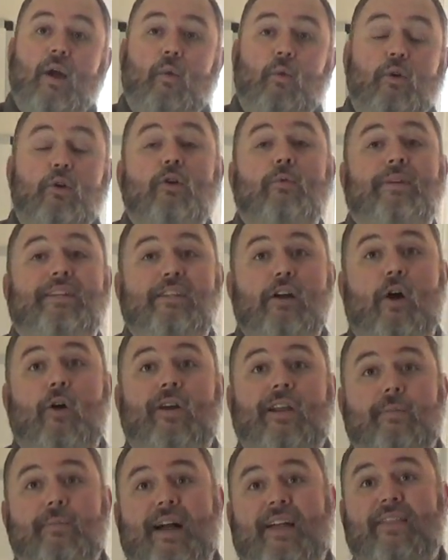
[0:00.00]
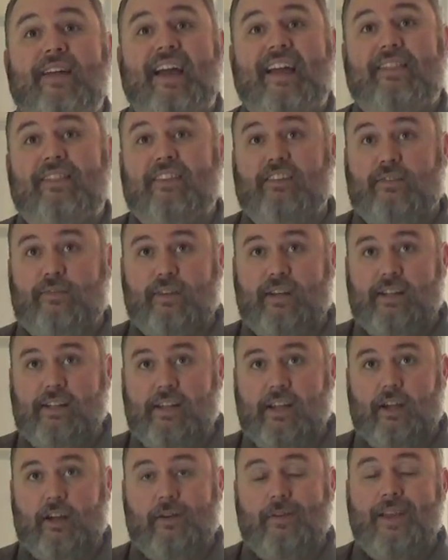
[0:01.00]
We're going to be talking about that in this
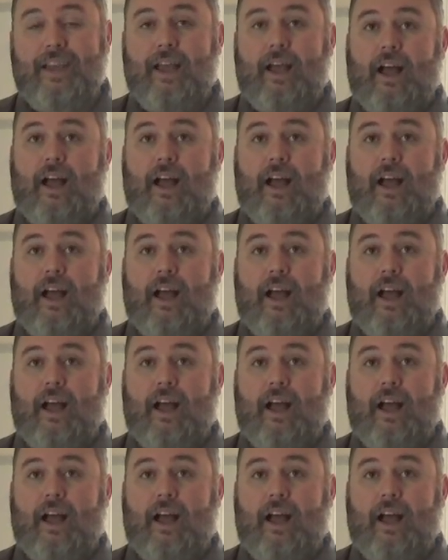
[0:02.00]
video.